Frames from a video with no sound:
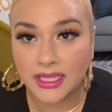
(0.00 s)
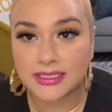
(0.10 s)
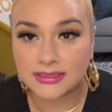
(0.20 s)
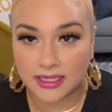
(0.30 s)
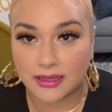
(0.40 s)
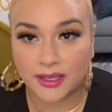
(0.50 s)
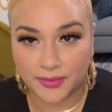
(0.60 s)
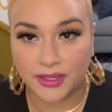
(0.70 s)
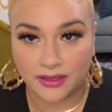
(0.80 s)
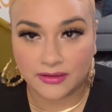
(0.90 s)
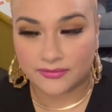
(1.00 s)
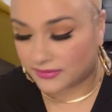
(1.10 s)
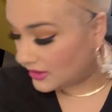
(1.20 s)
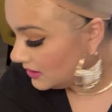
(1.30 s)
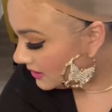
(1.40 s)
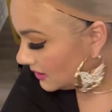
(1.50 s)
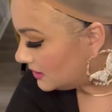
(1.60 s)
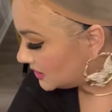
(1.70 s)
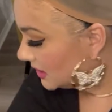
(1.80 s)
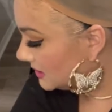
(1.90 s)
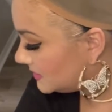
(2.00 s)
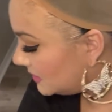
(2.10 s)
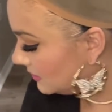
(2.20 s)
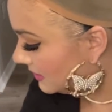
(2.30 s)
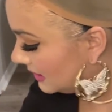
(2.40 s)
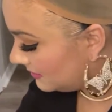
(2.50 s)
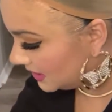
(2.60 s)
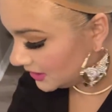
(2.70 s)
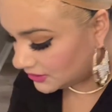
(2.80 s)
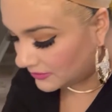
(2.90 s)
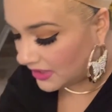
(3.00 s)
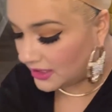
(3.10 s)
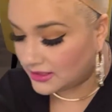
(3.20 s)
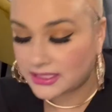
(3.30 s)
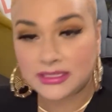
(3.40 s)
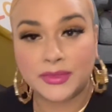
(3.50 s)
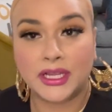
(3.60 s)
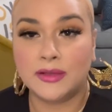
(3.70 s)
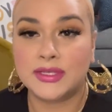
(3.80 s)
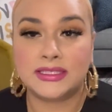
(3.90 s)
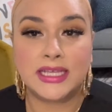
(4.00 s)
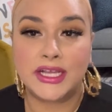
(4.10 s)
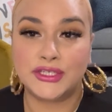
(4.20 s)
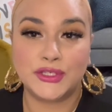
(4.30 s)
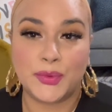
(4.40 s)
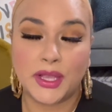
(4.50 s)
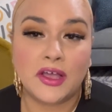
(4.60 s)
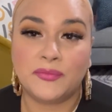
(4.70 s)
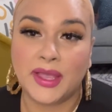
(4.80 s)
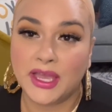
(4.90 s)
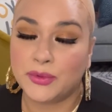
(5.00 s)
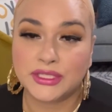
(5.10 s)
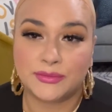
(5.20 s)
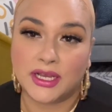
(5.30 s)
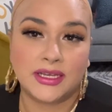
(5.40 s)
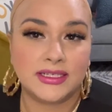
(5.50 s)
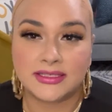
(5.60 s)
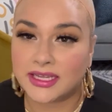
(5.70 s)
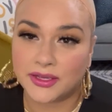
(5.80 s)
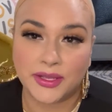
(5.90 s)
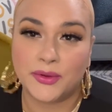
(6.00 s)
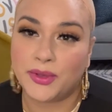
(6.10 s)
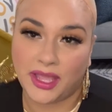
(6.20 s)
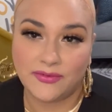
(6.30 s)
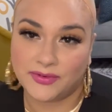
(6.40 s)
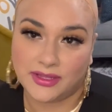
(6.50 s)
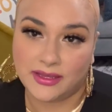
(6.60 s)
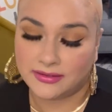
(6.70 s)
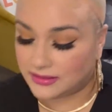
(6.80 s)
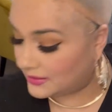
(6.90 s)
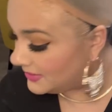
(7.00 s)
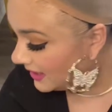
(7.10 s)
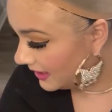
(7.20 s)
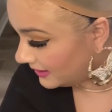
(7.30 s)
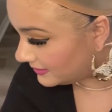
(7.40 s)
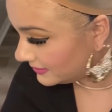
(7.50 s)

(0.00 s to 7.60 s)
It is not coming off. So at least we know that much. I mean, unless somebody comes and snatches the wig off my head, which I'm not gonna stay okay for that. I'm not.